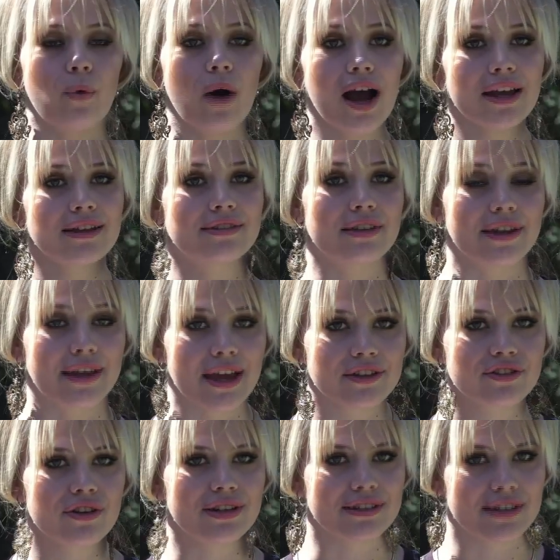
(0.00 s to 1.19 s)
Why is the
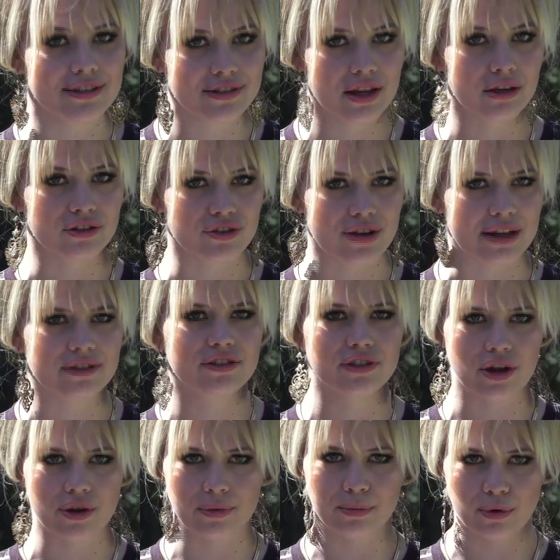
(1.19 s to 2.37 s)
gastrointestinal tract
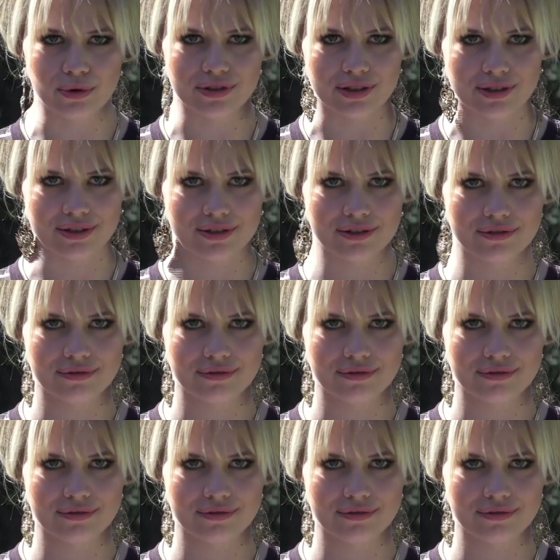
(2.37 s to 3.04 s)
so important?